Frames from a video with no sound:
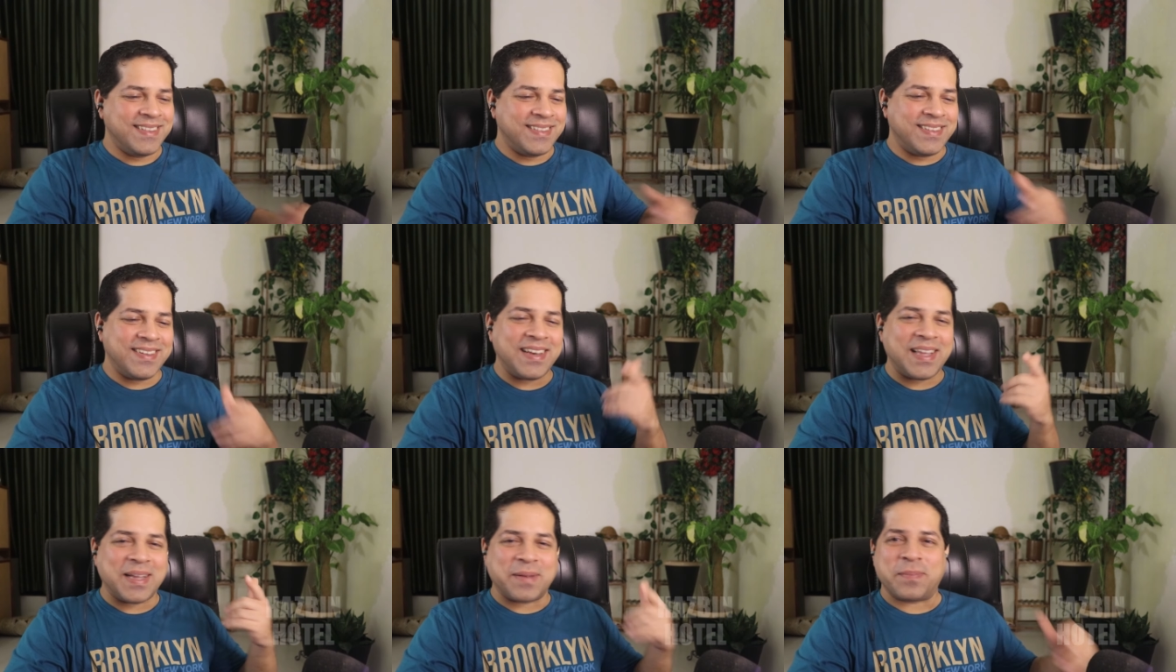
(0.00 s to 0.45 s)

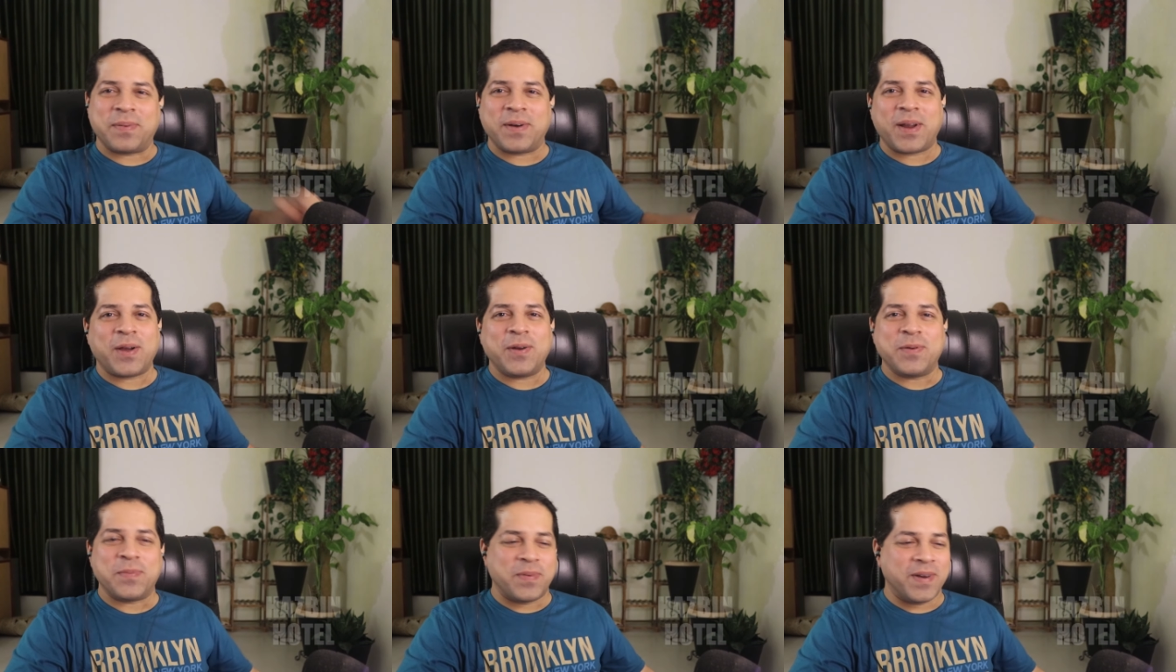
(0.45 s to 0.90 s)
They're like
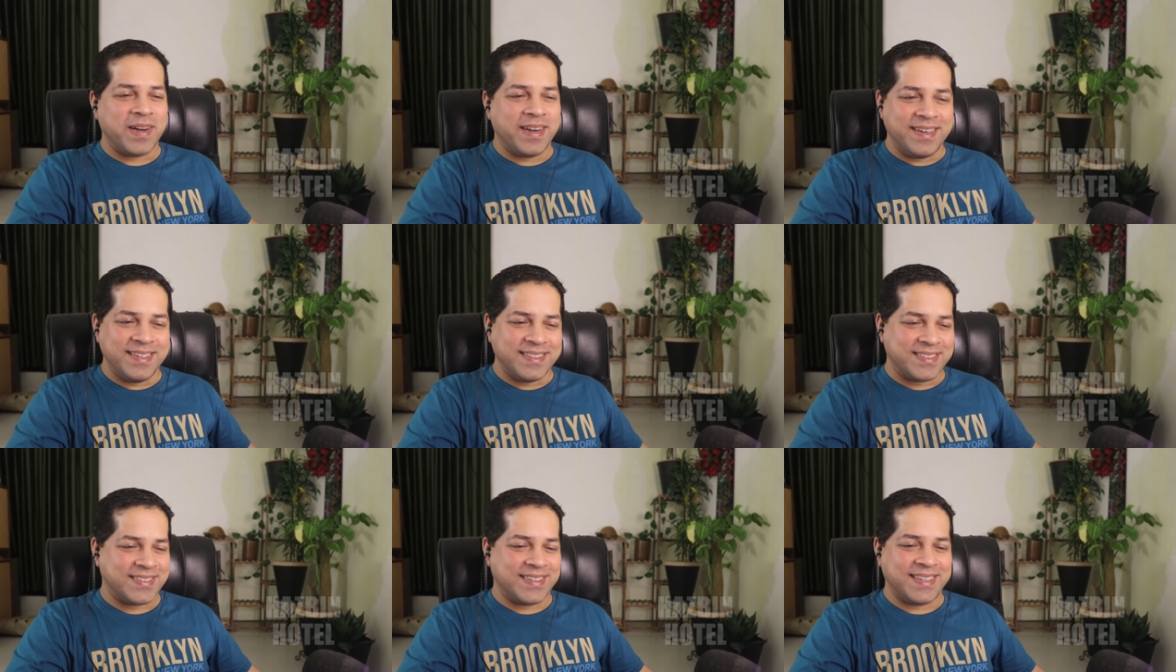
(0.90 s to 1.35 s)
proud
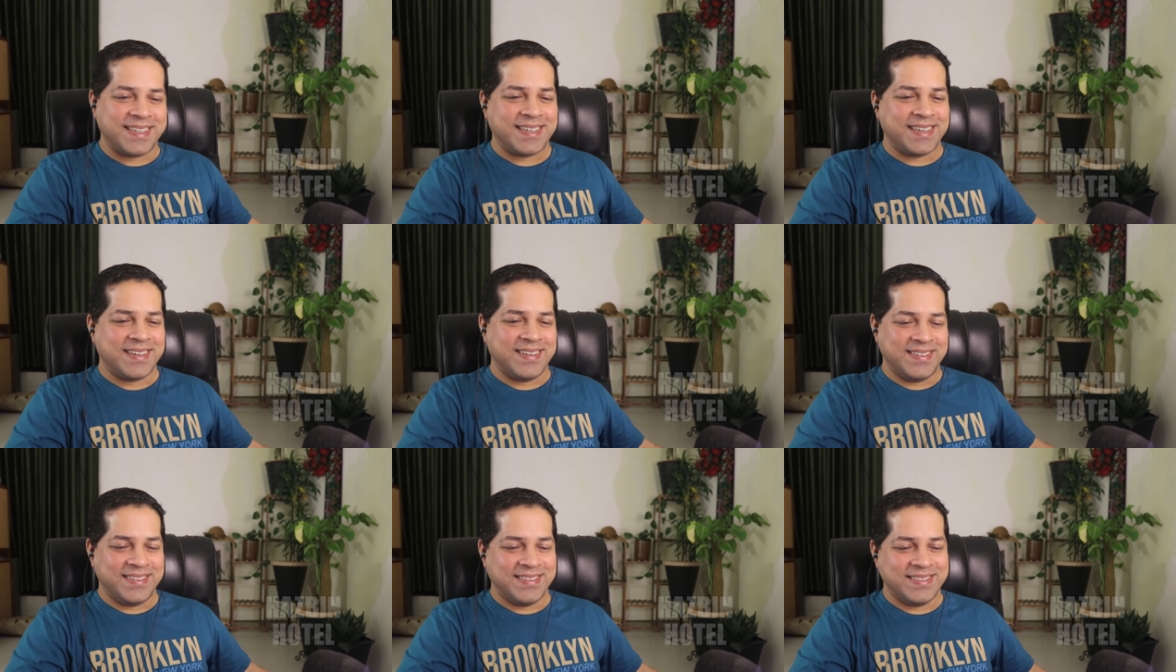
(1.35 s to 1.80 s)
parents right
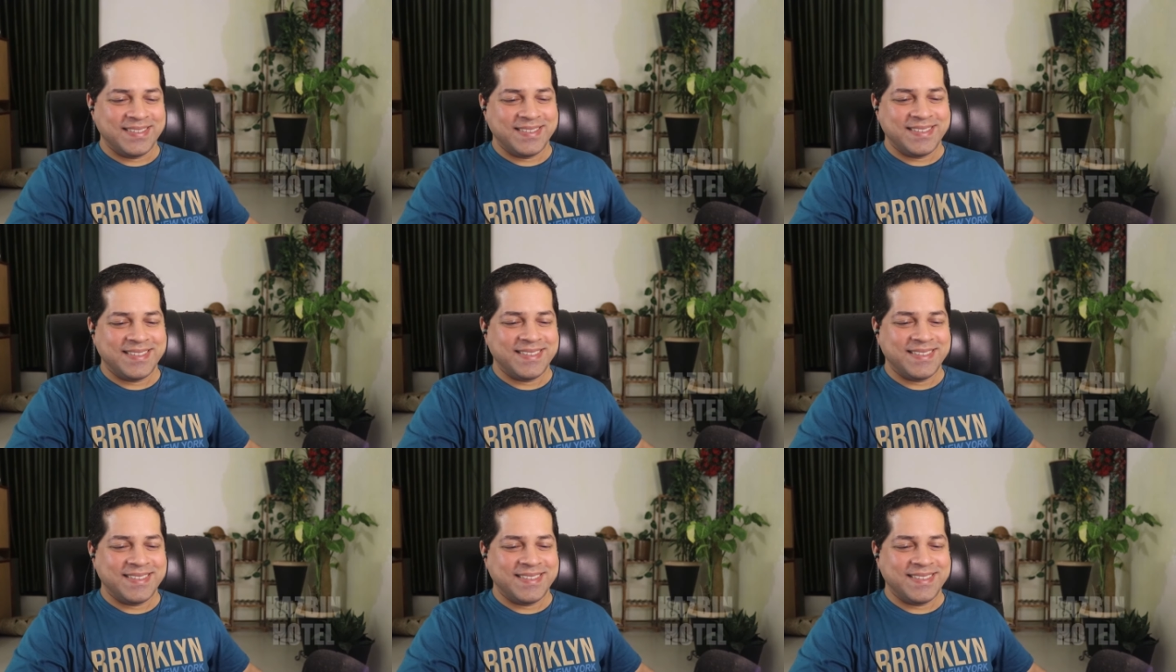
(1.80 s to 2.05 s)
now.